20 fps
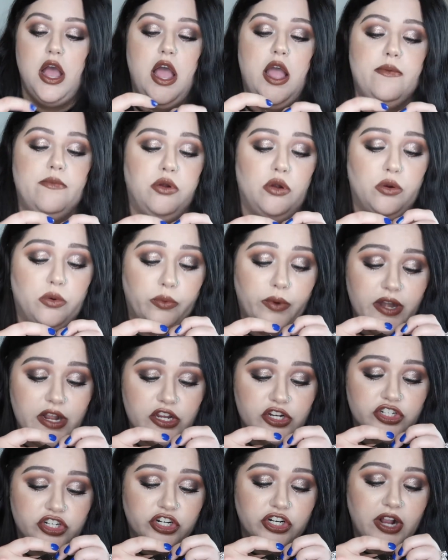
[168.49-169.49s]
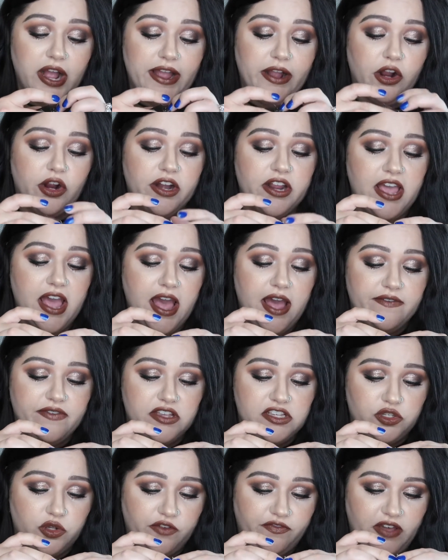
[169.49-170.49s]
I'm pretty sure I already have
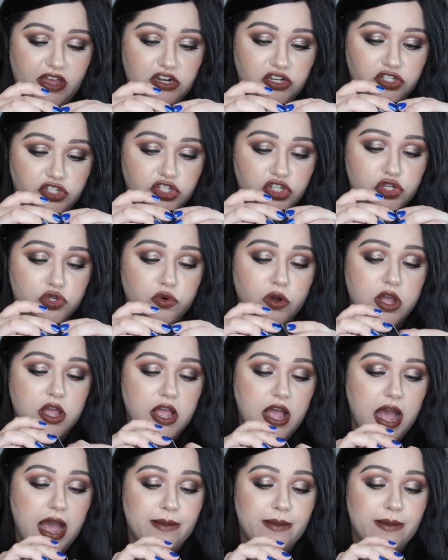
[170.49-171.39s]
this, so if I do,